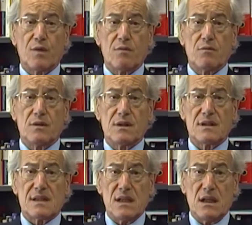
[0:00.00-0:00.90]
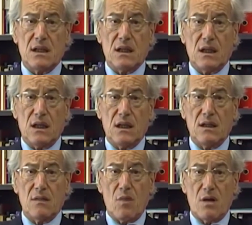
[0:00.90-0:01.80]
we would see
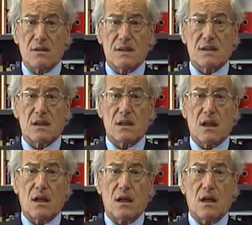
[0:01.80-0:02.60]
in the months